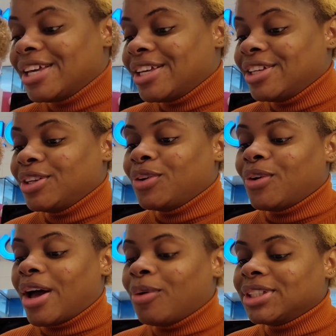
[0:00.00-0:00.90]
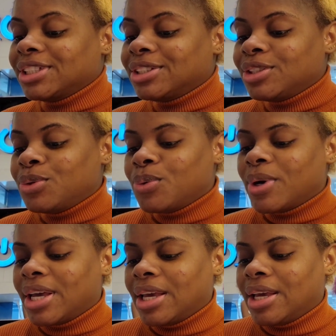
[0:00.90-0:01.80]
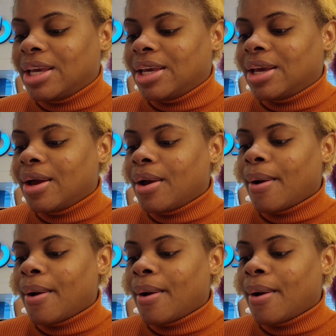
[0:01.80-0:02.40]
You know, I wanted to do a